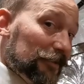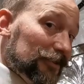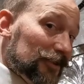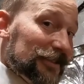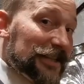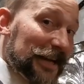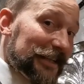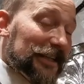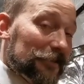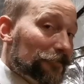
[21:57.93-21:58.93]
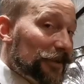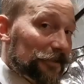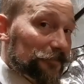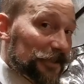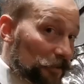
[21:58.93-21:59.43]
and just dangling by
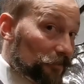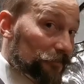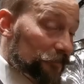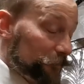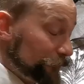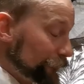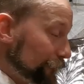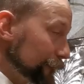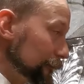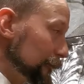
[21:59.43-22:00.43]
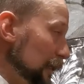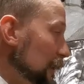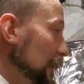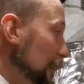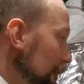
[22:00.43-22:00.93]
themselves.
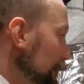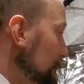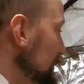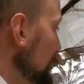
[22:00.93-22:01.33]
However, when